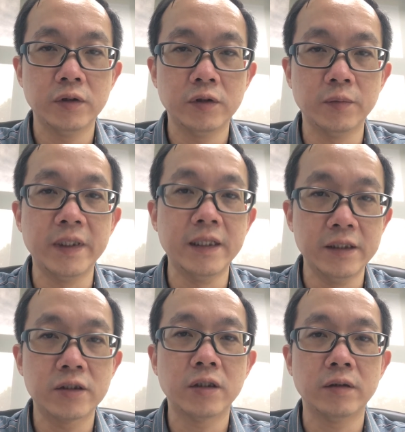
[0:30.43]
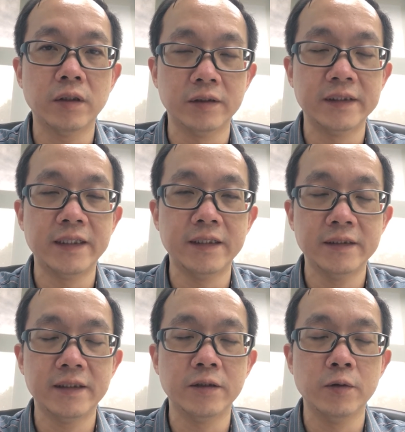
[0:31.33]
to be installed on
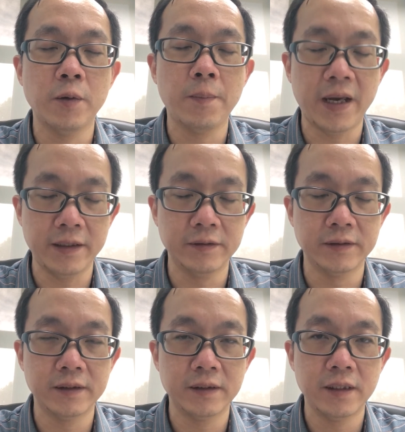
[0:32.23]
stainless steel panels.